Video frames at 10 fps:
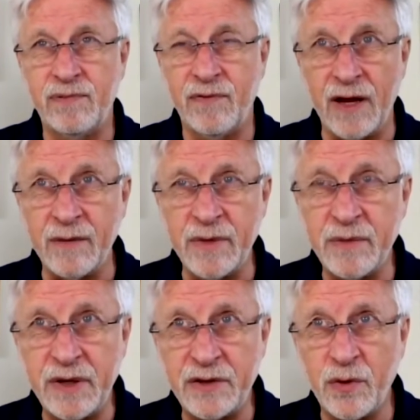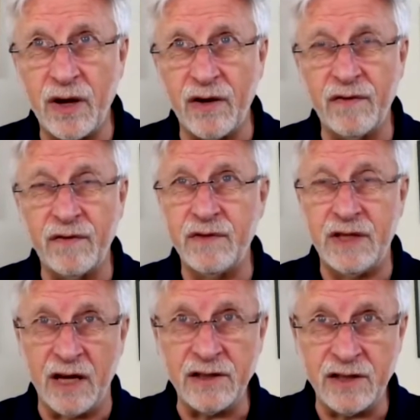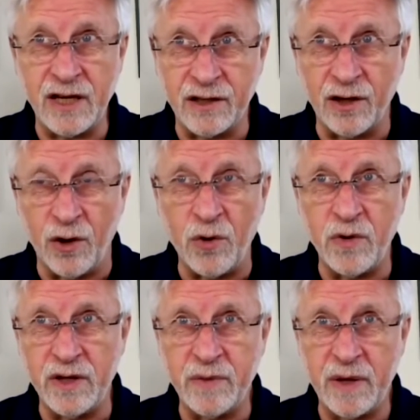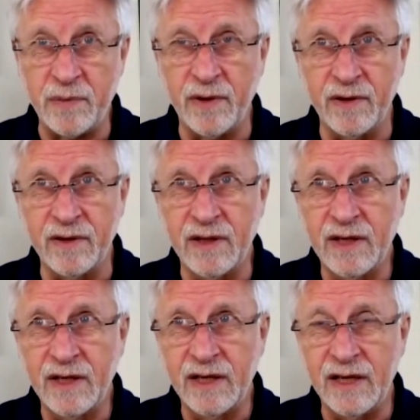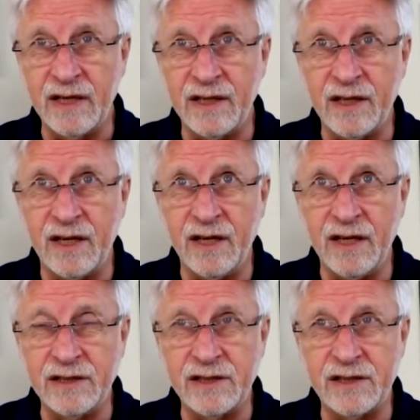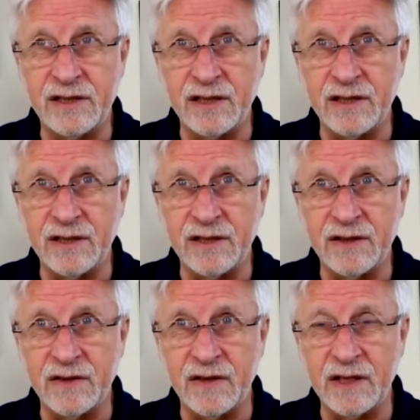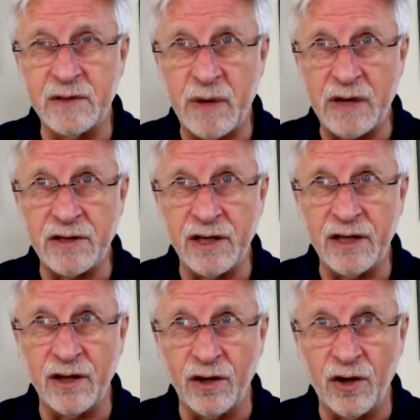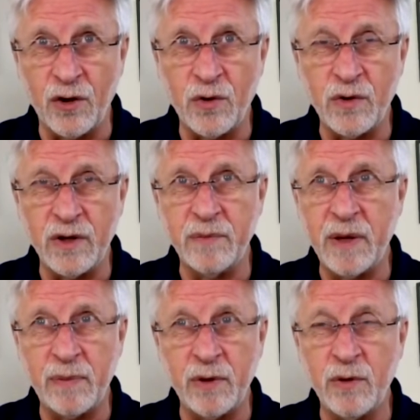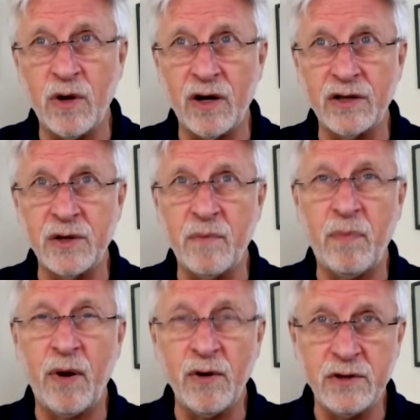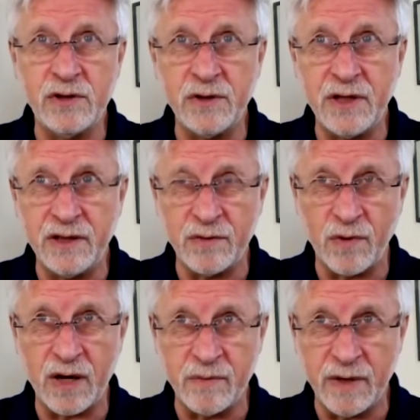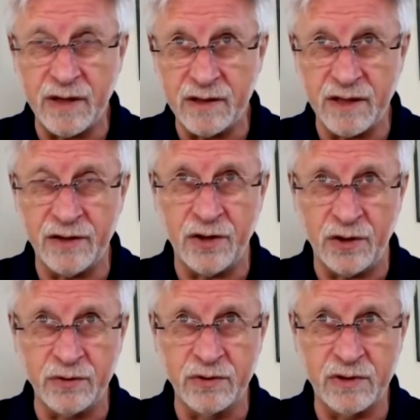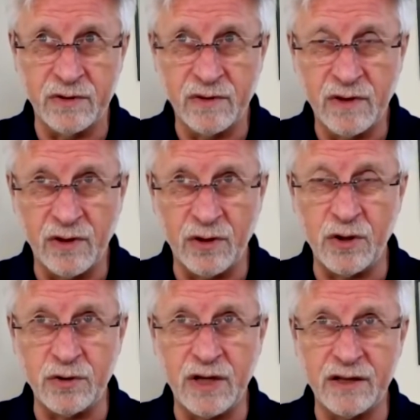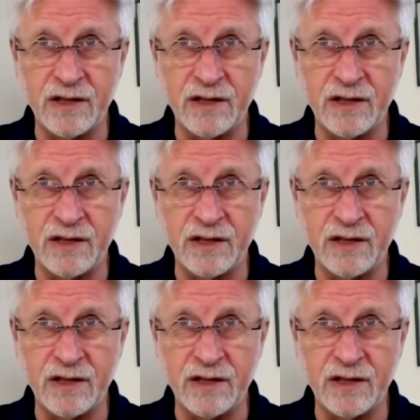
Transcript: Vitamin B12 does get low in people, and it's especially low in people who are supposed to eat red meat and don't, or don't get